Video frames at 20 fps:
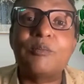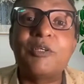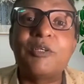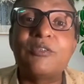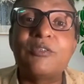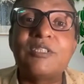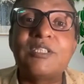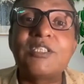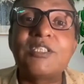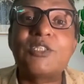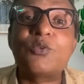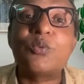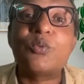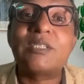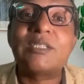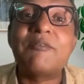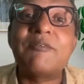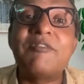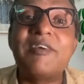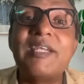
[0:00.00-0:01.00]
because this
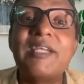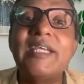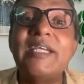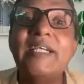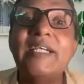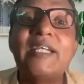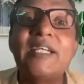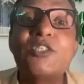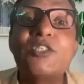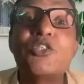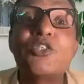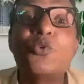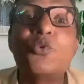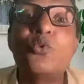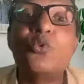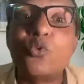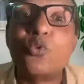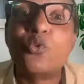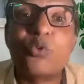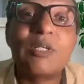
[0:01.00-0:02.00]
was a very intense
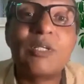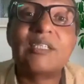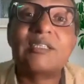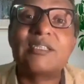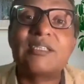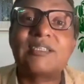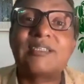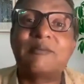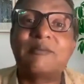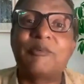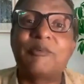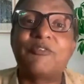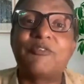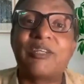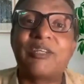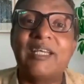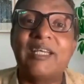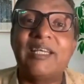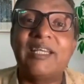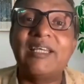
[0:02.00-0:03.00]
Gurukula system of
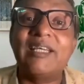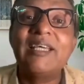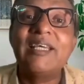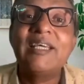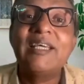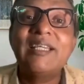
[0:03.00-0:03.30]
training.